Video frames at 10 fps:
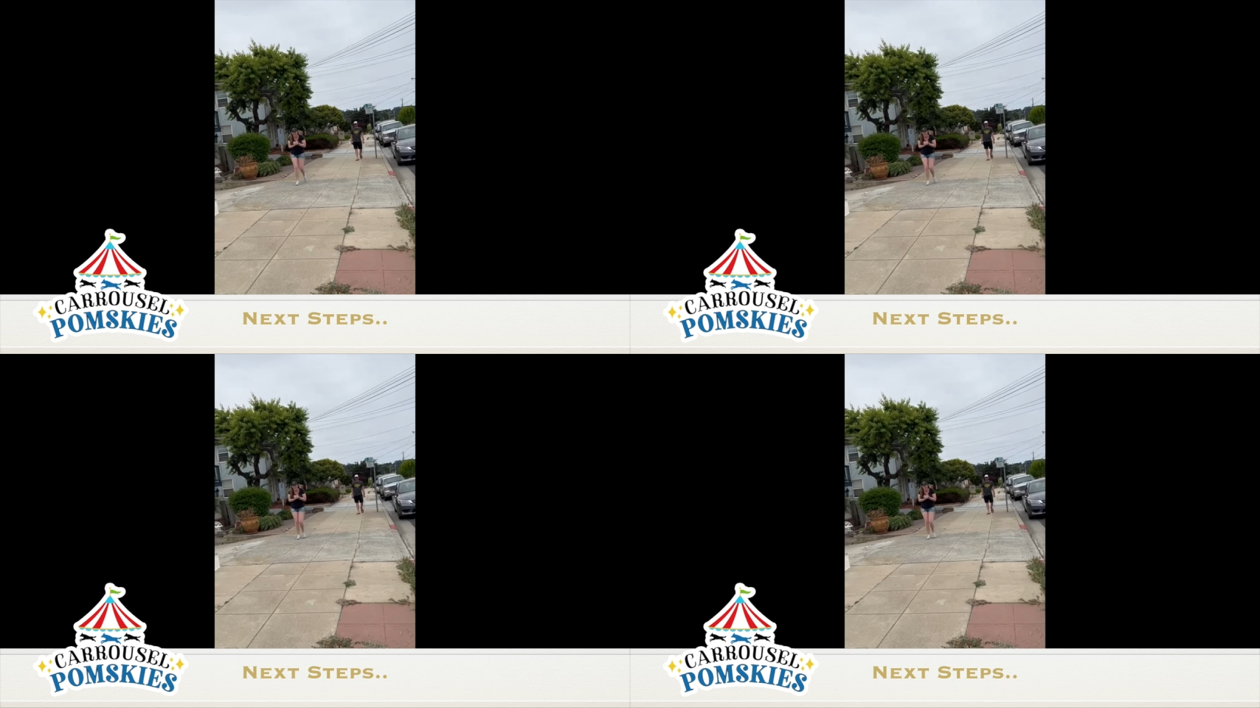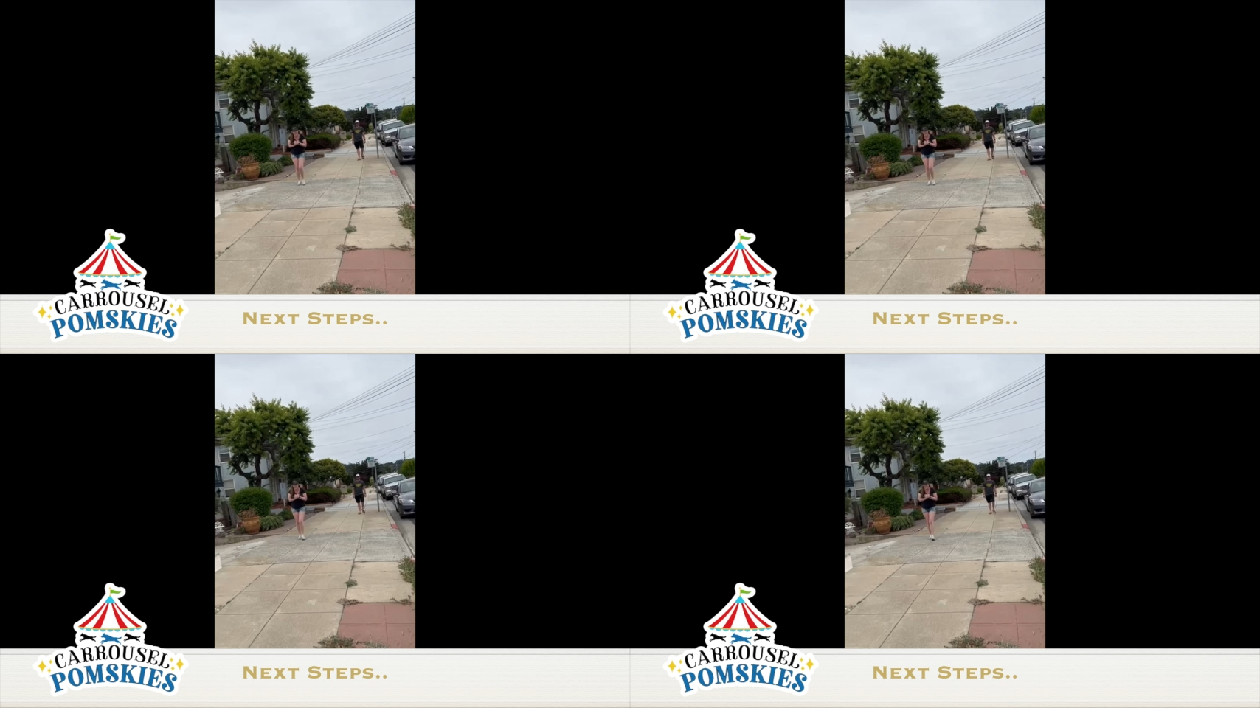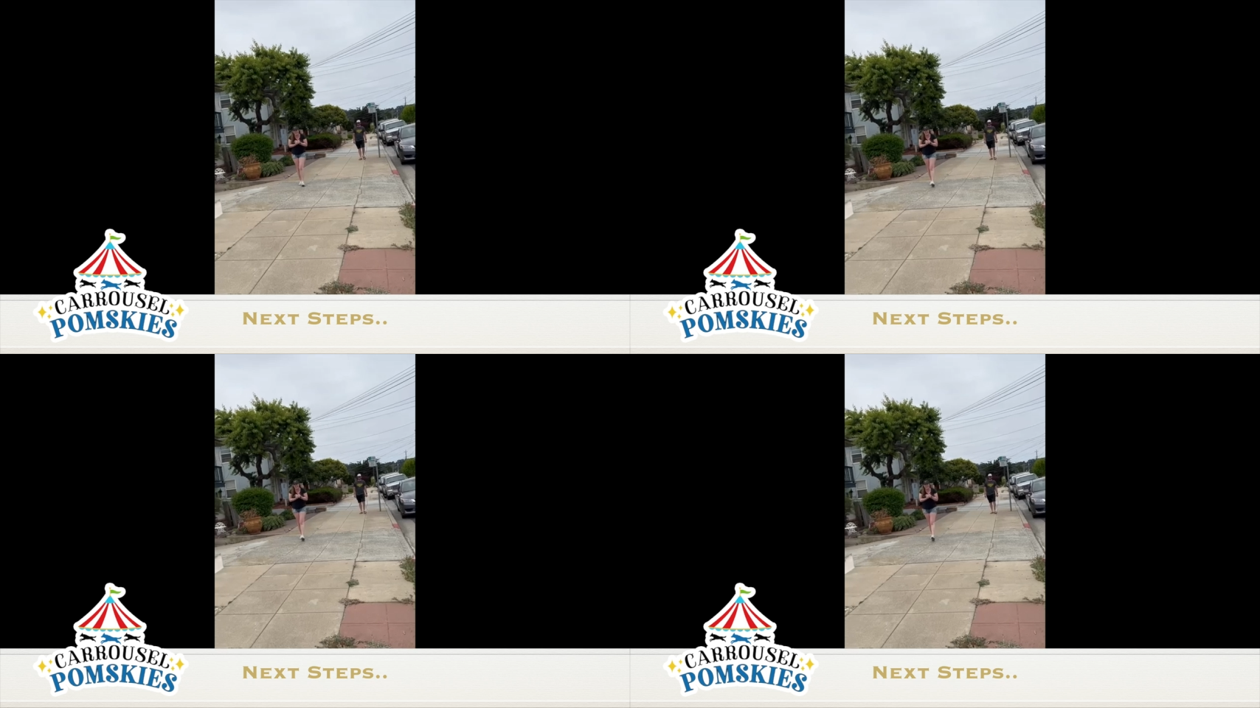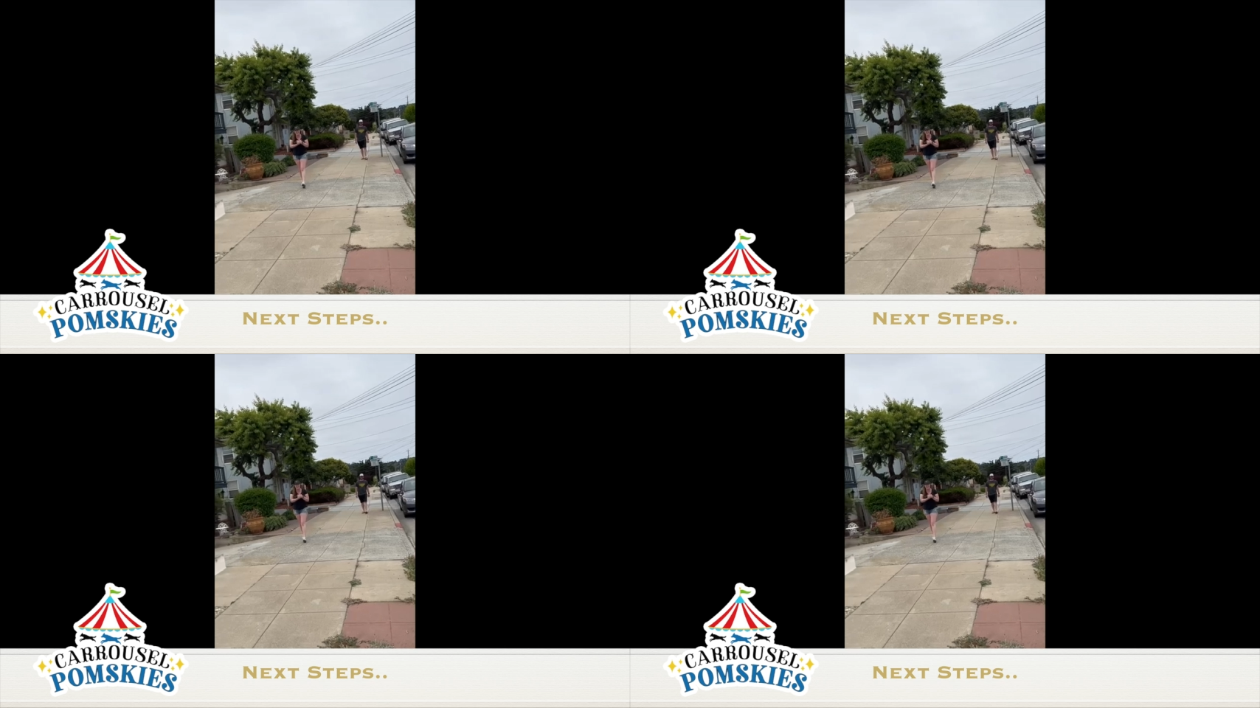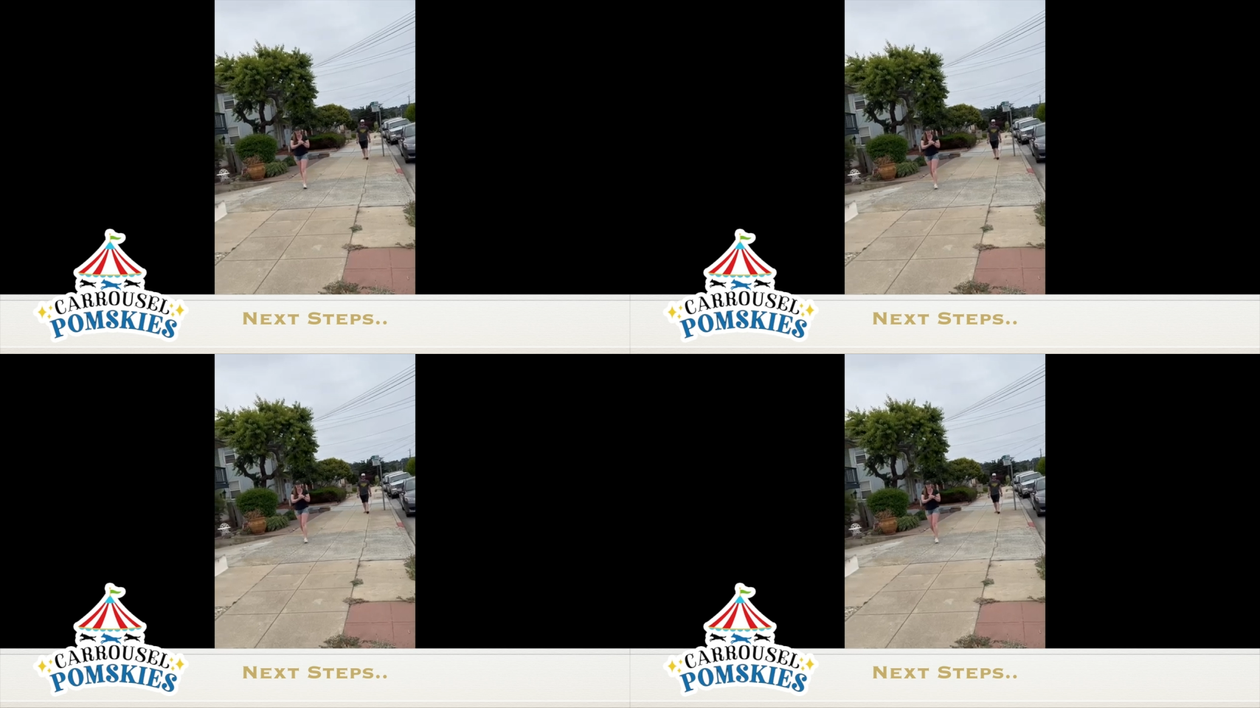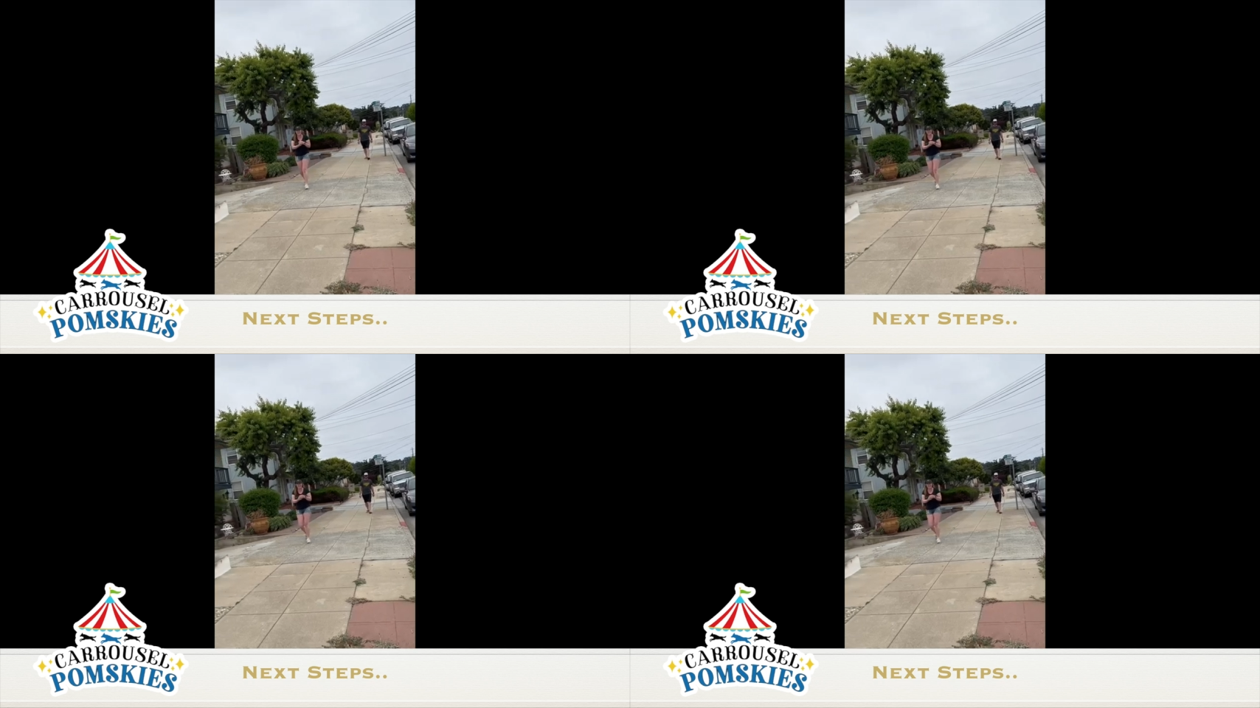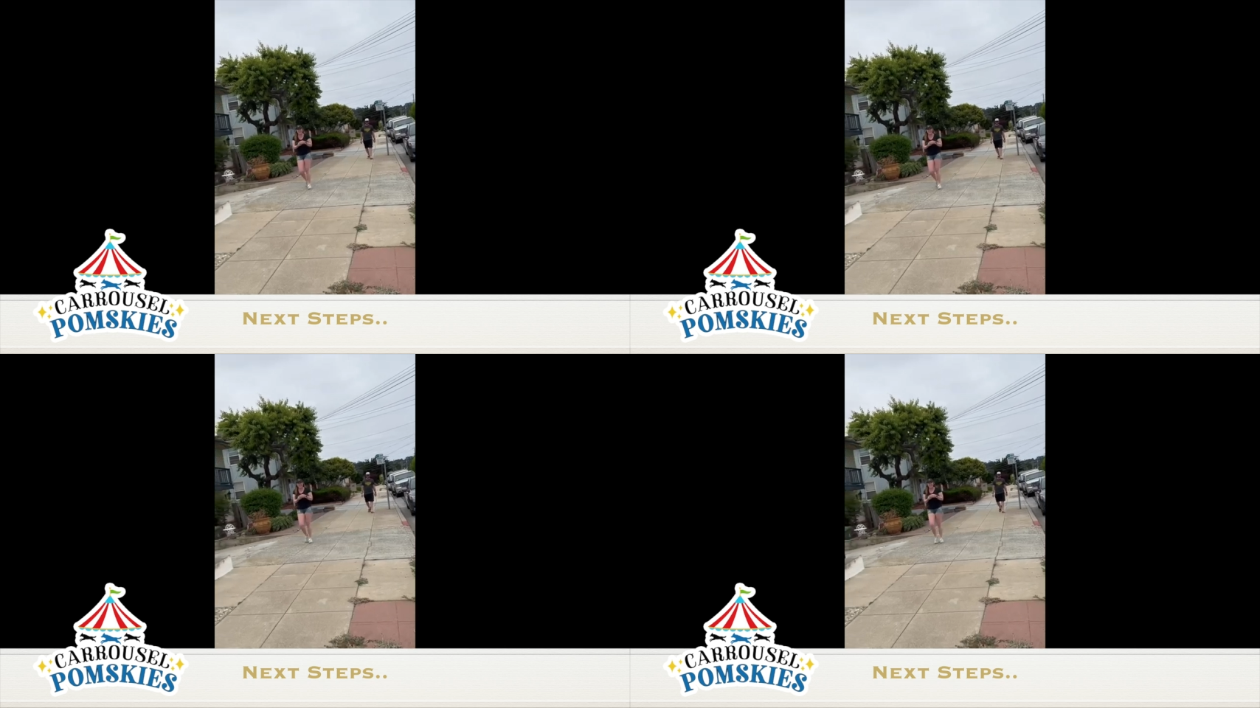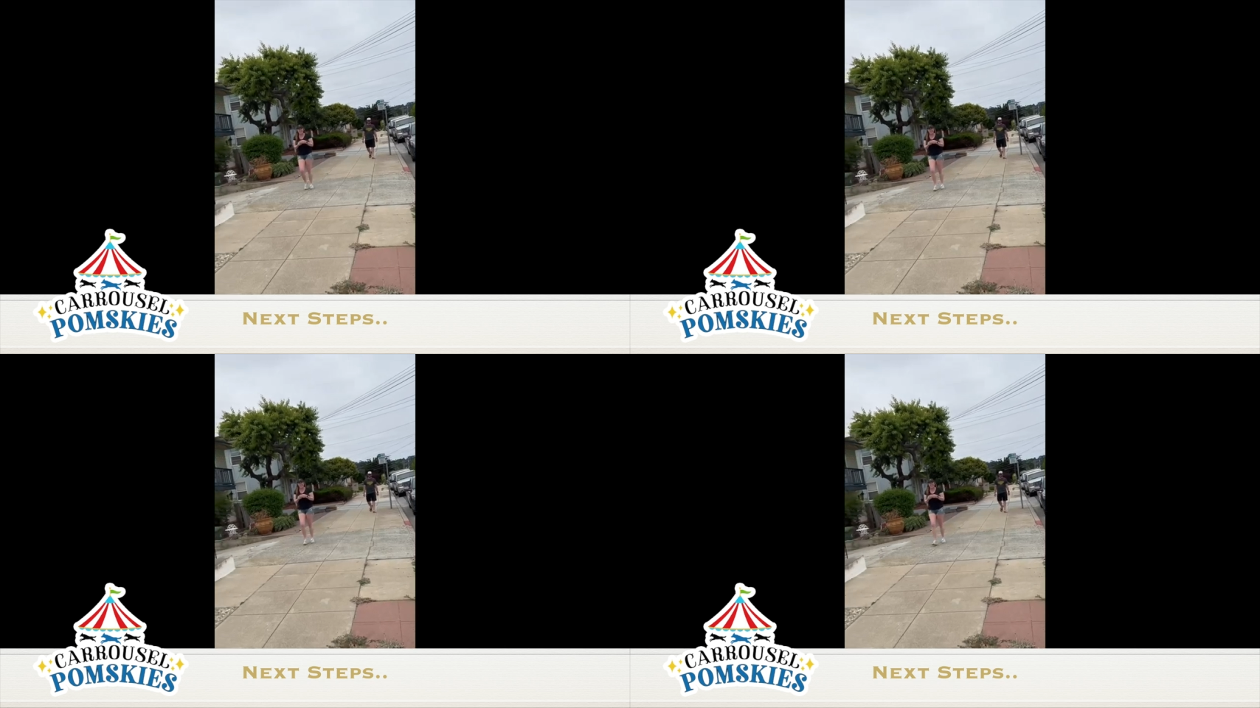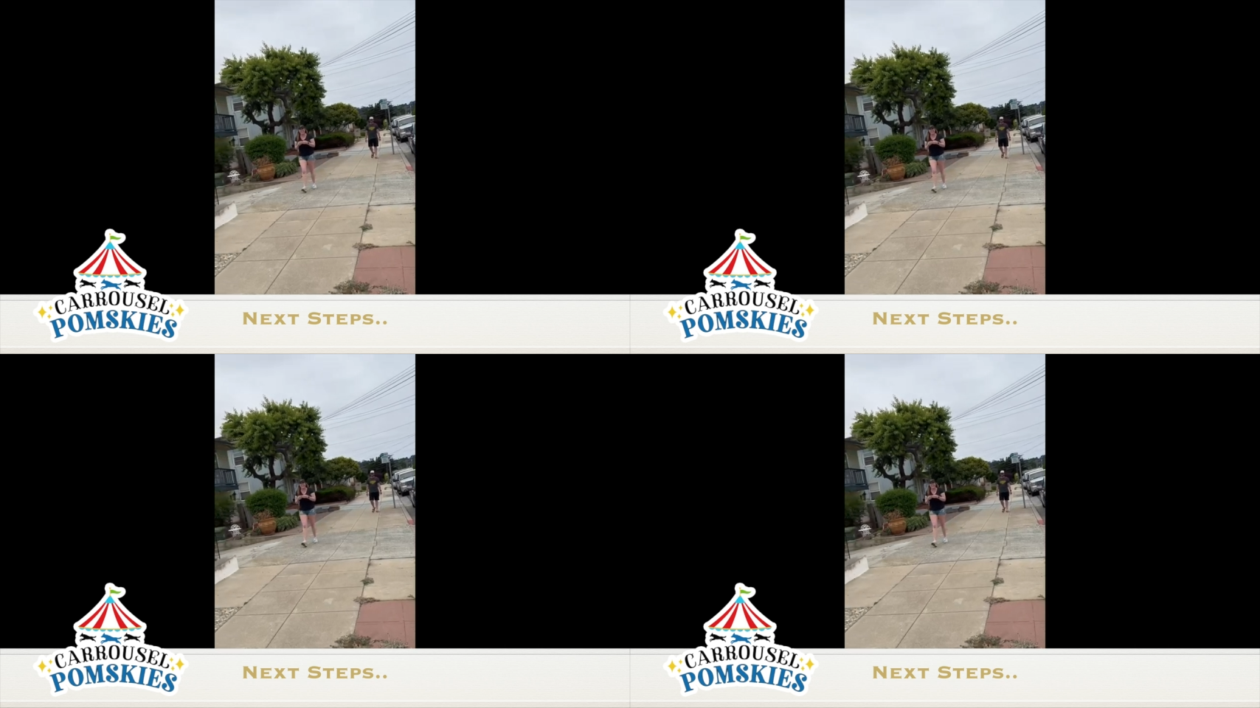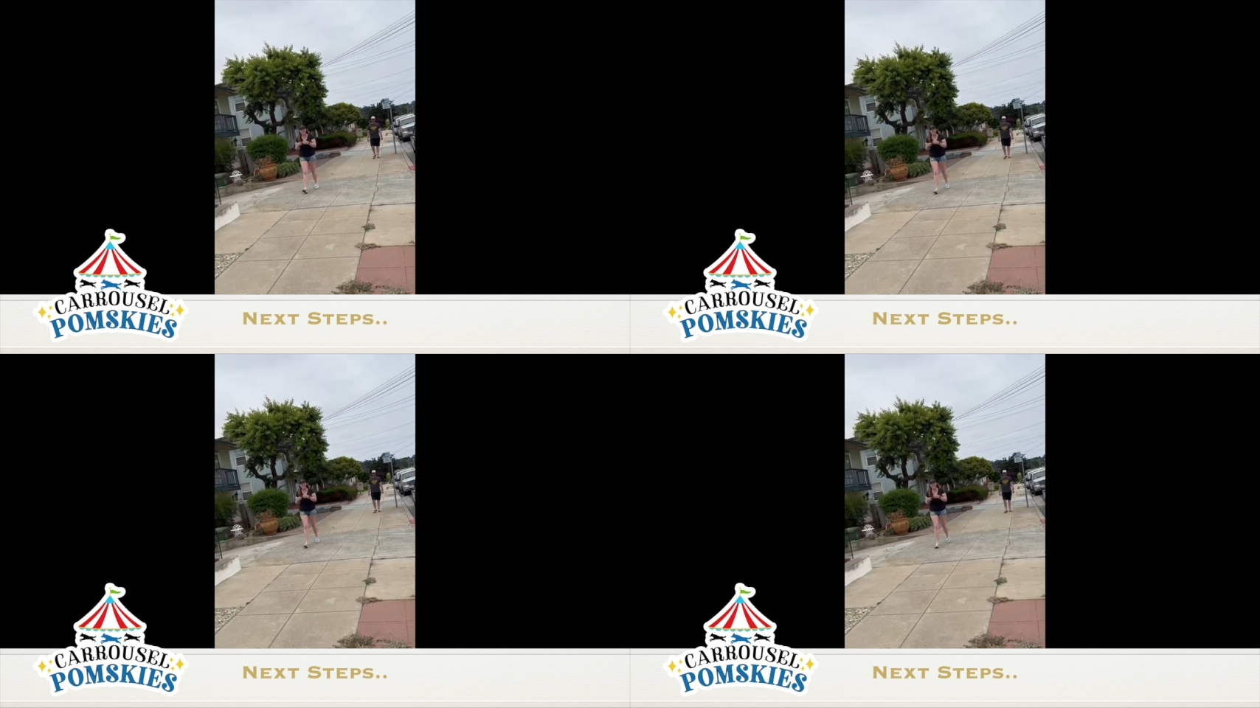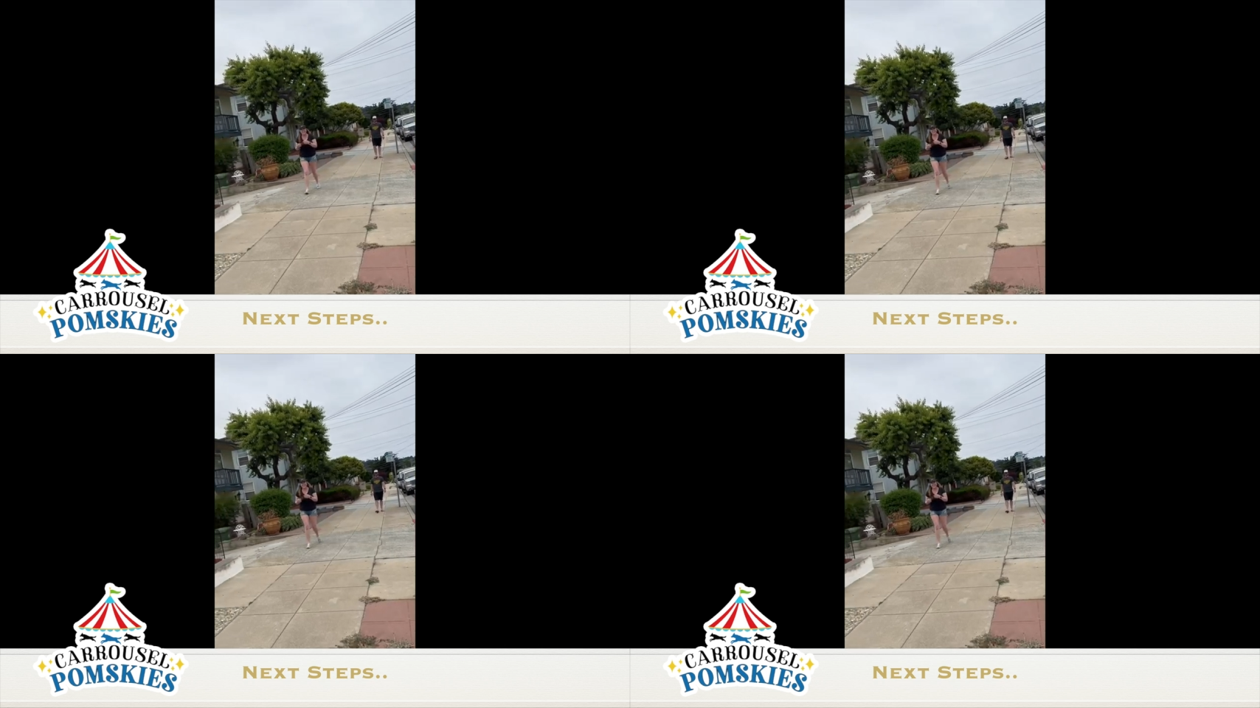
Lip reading: No face is visible, so there are no lips to read.